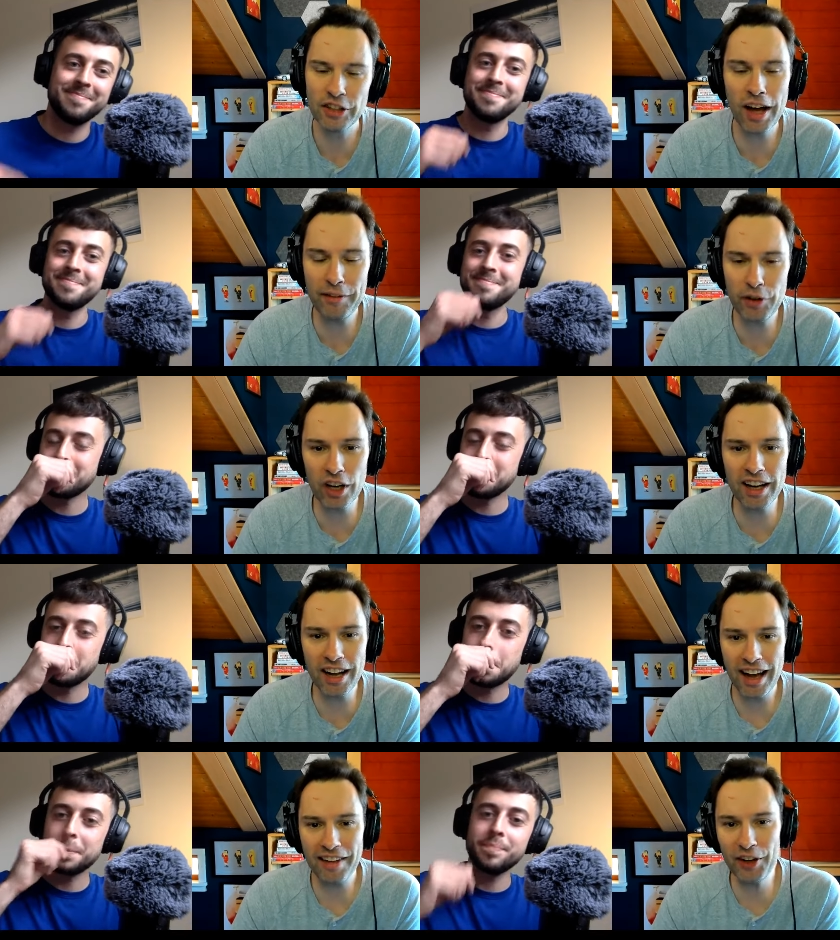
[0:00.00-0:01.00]
Speaker 1: So have you got
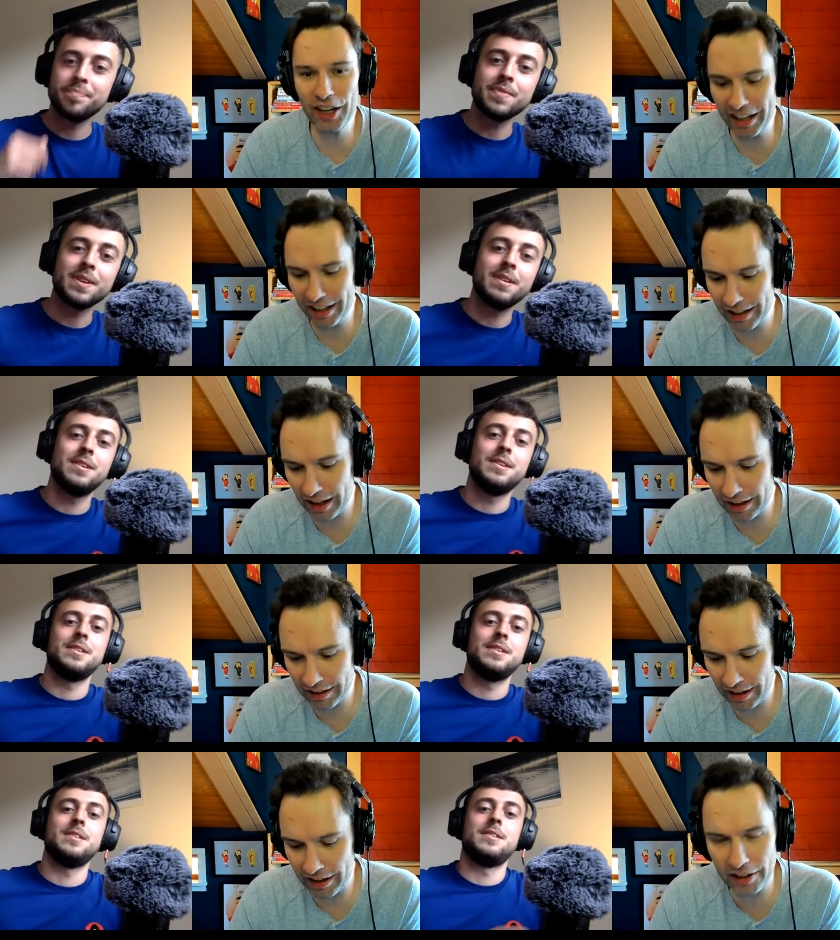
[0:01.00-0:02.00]

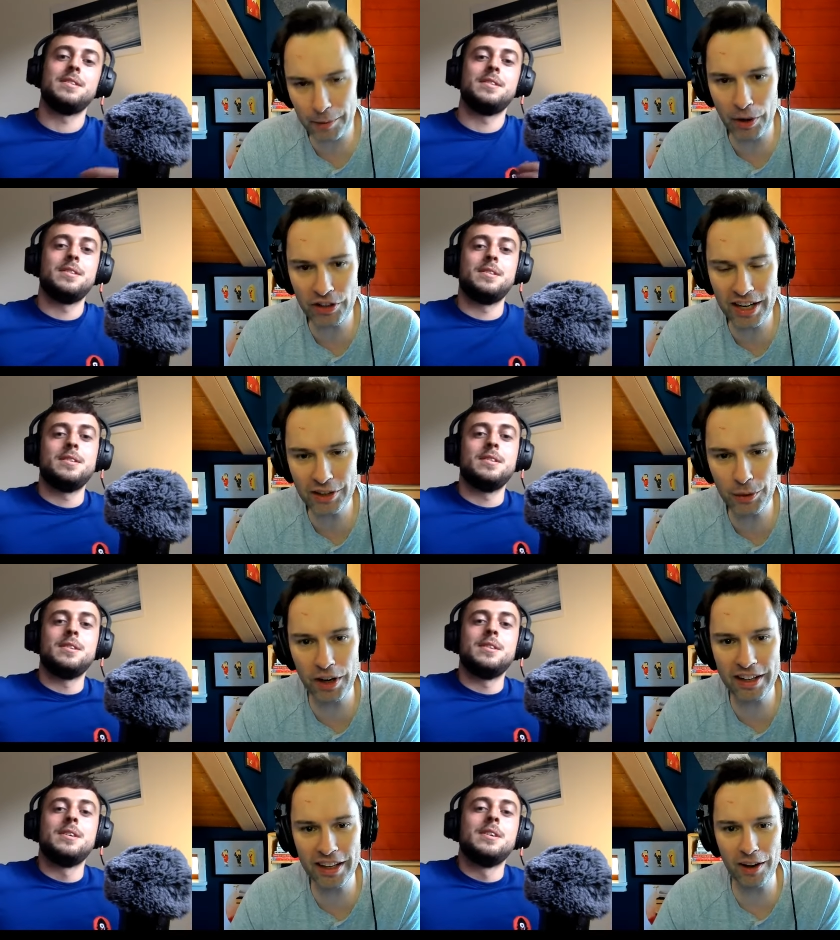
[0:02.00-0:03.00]
another project you're
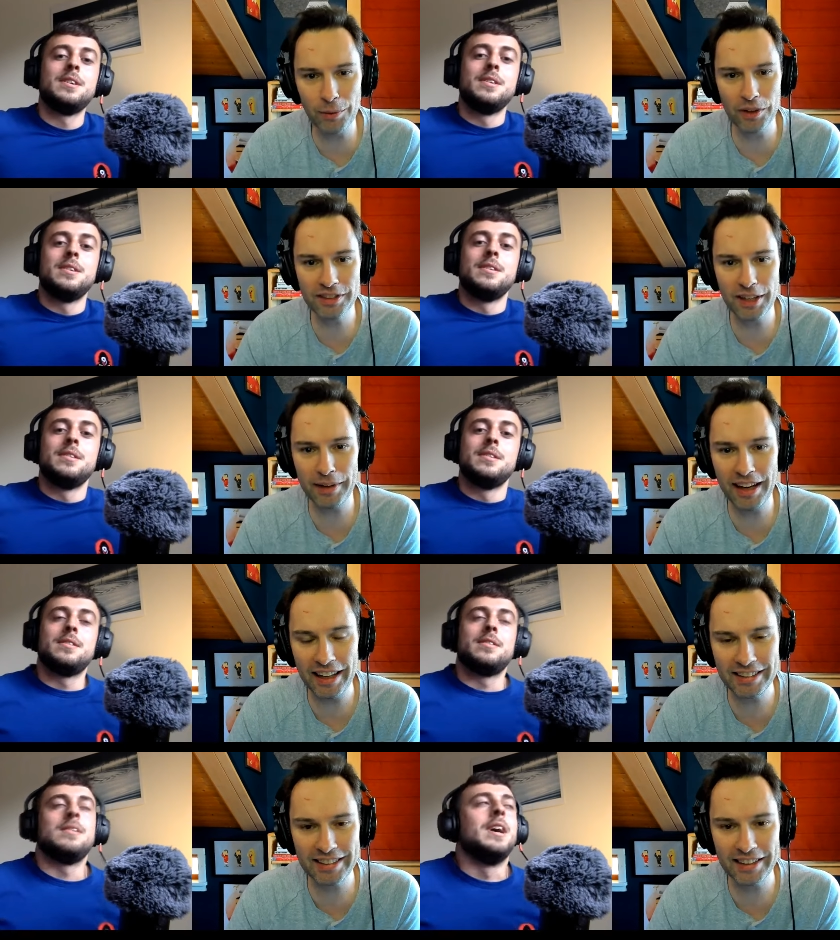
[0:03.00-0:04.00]
working on? What's coming
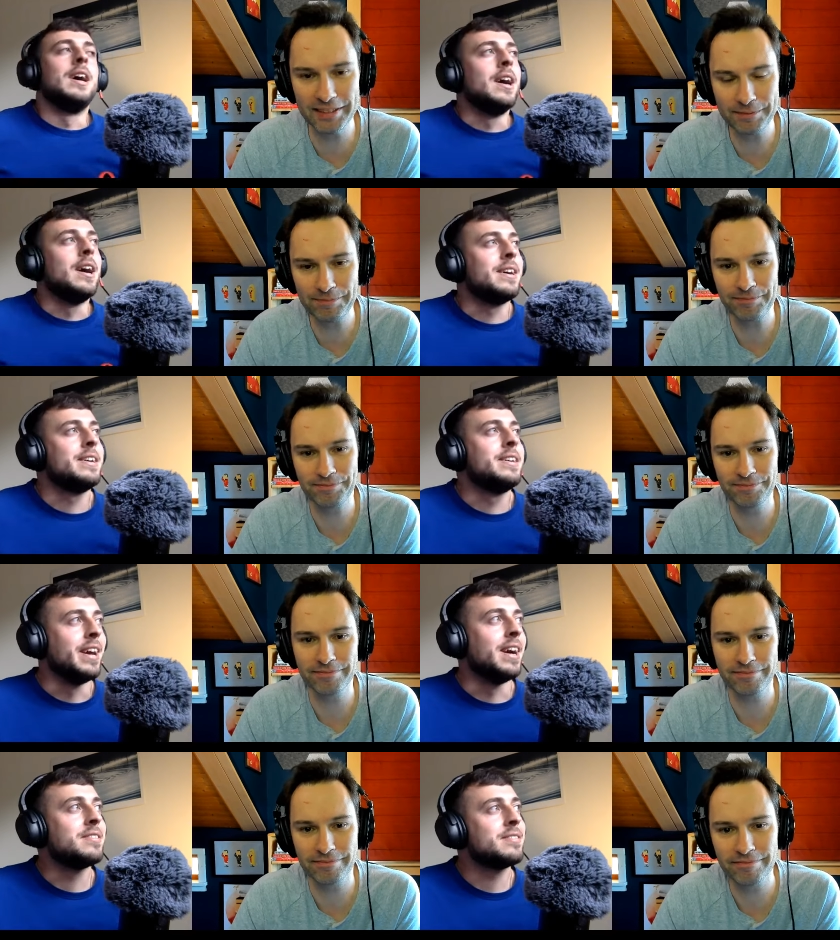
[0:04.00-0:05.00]
next?
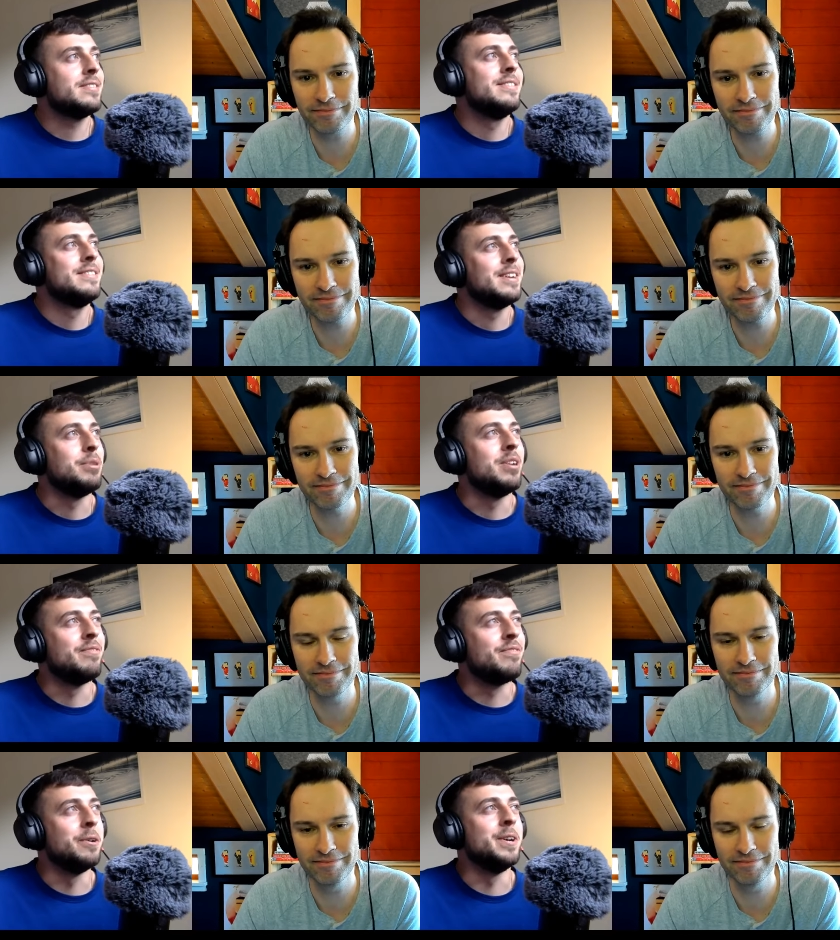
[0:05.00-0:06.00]
Speaker 2: Yes, I'm in the
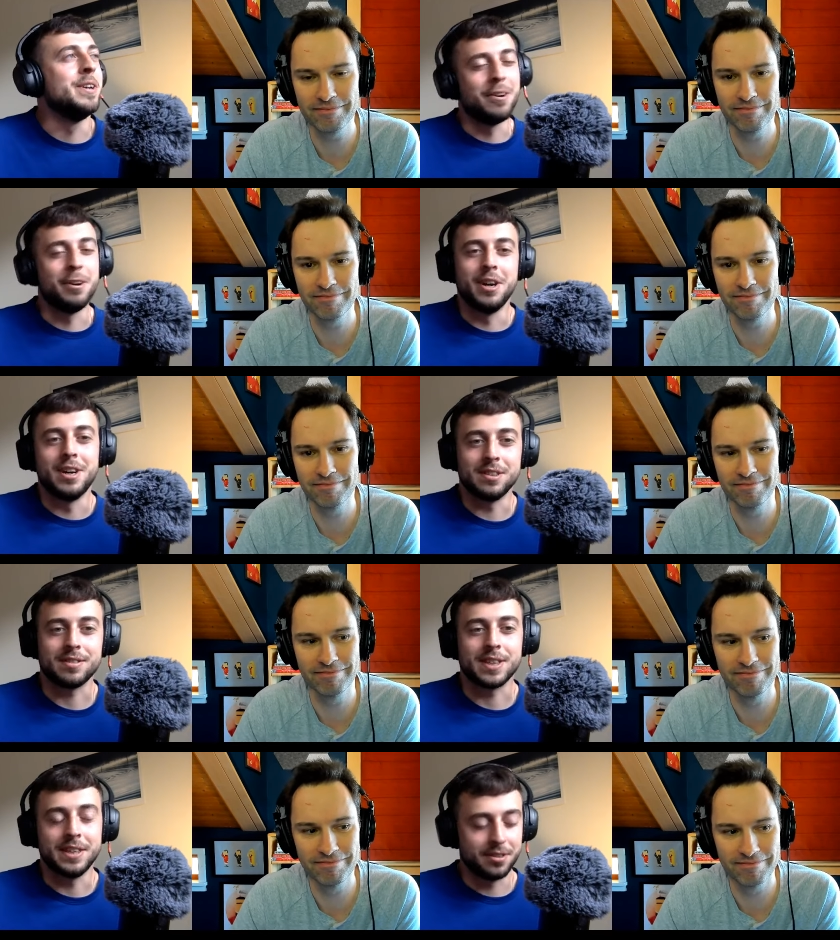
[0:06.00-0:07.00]
very, very early
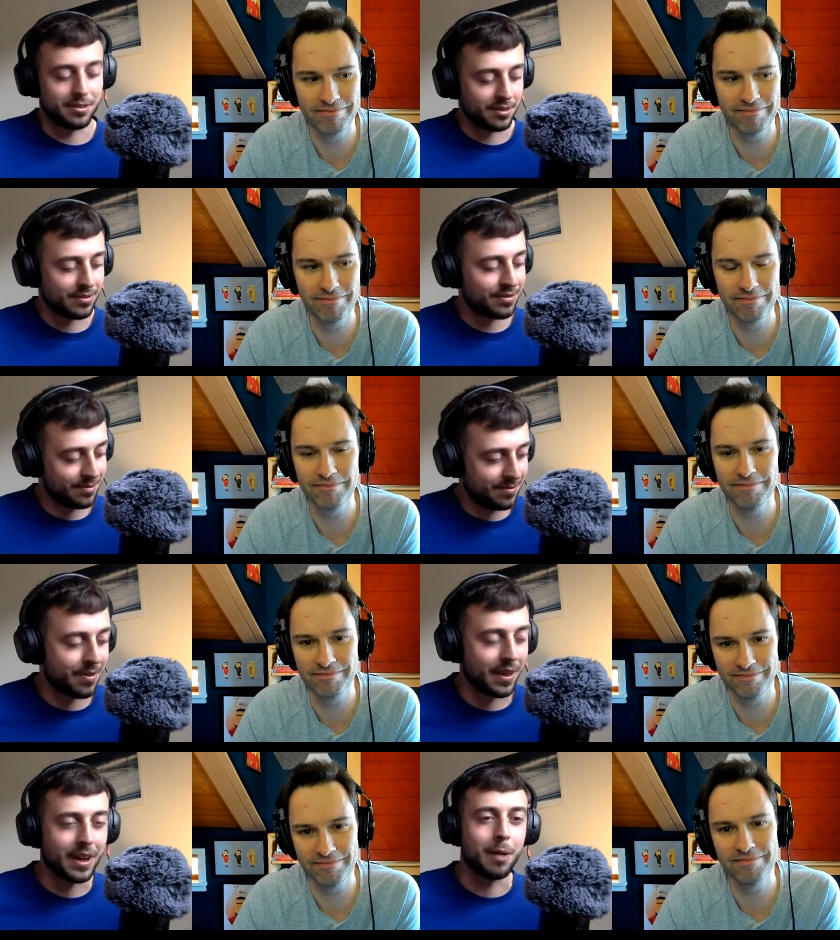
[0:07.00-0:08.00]
stages of
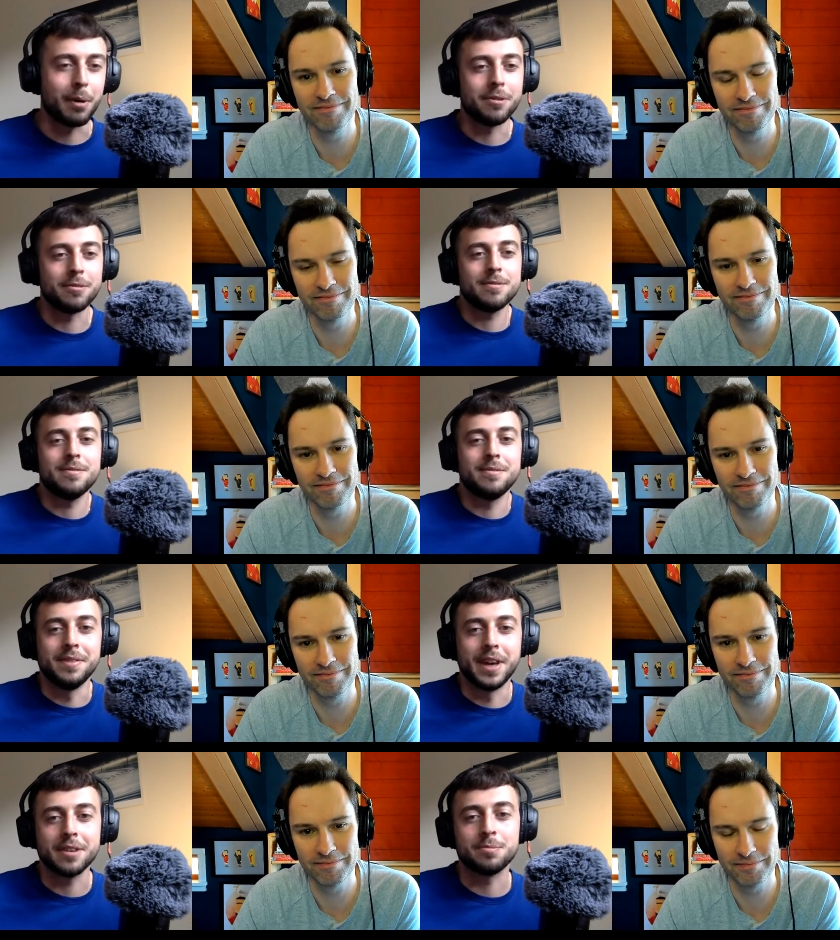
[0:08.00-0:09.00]
thinking about
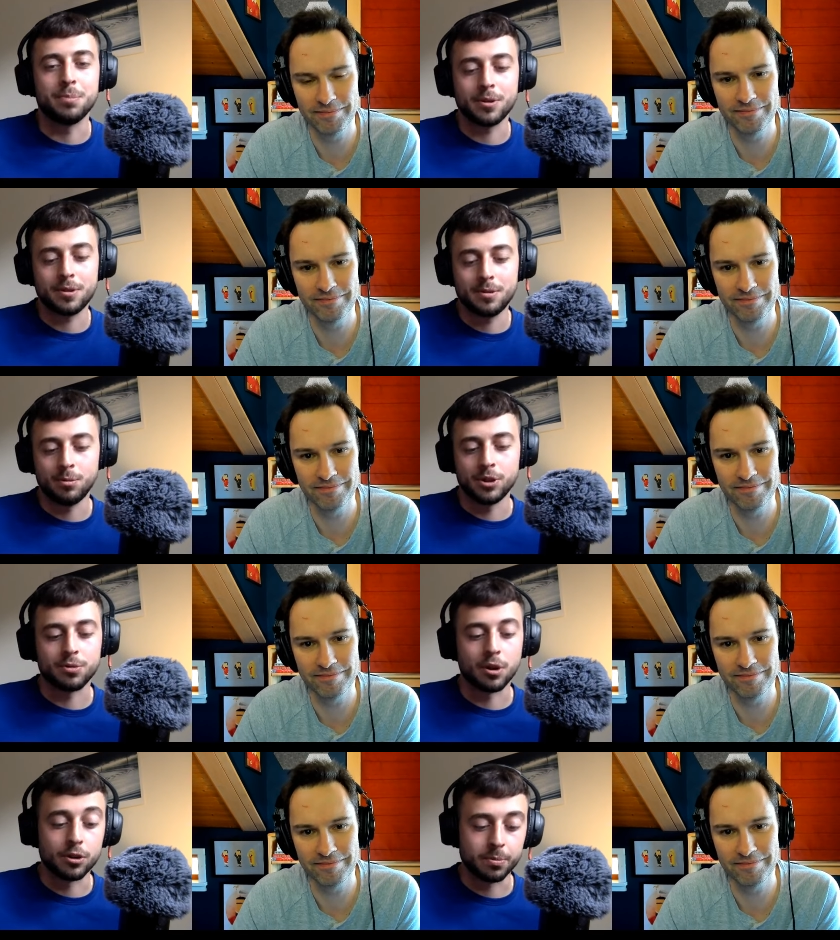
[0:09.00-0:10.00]
next book,
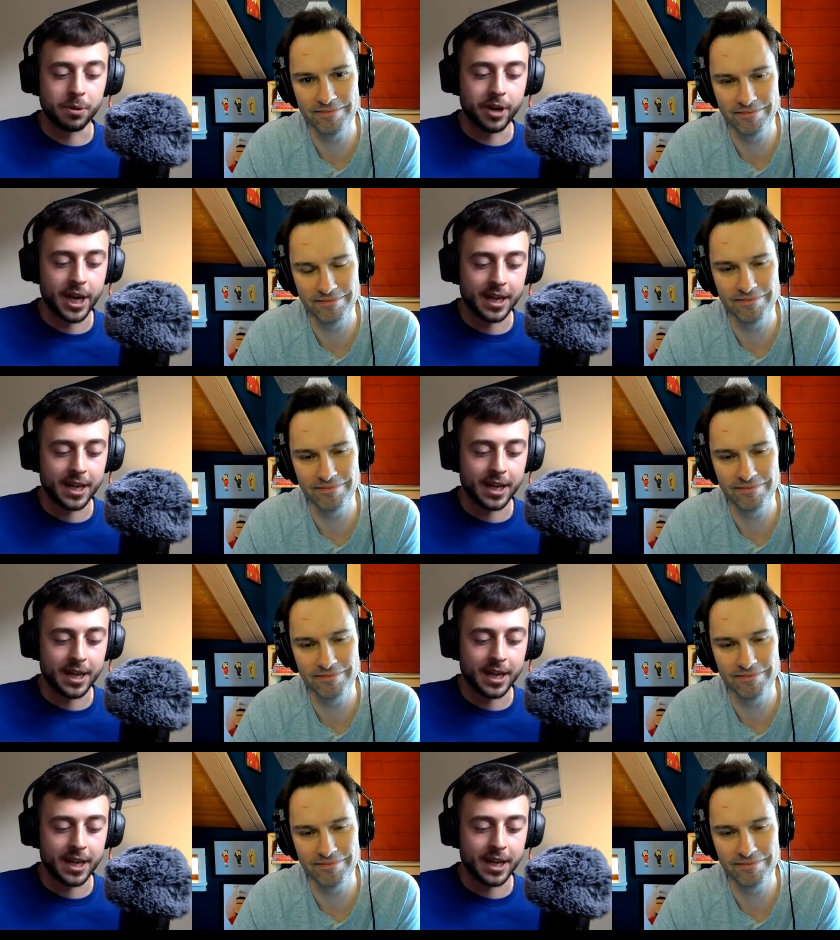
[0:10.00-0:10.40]
which will also be on